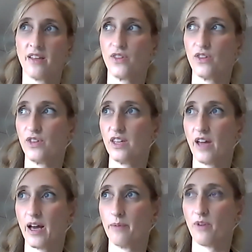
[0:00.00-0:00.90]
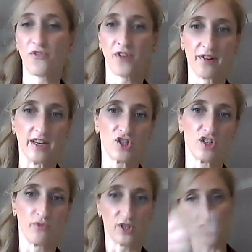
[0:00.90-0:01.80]
FAIRY initiative,
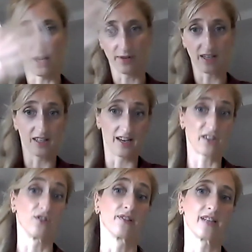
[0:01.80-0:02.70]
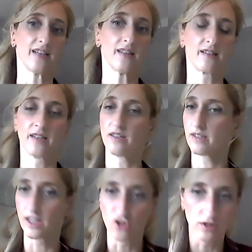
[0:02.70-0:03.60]
which is now an international study, that centres
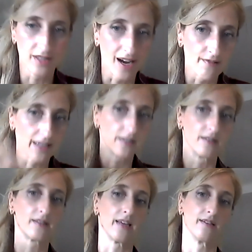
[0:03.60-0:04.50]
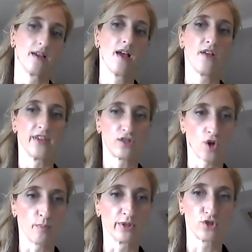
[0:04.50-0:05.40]
can just directly send their
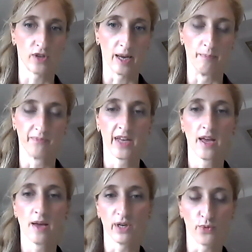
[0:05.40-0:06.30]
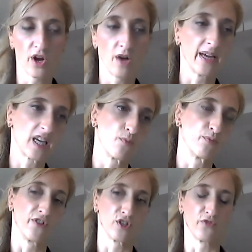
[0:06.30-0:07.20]
samples to him. But we are making
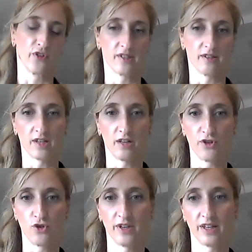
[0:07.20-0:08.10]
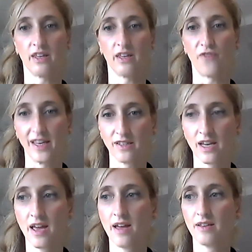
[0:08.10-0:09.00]
provision for this at Salford Royal in the event
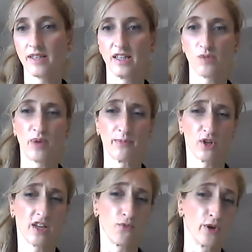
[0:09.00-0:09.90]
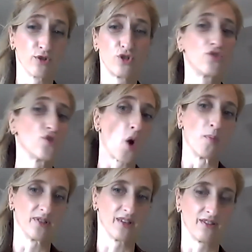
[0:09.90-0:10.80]
centres perhaps only have 1 or 2
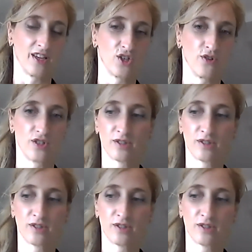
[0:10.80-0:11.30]
samples that they don't,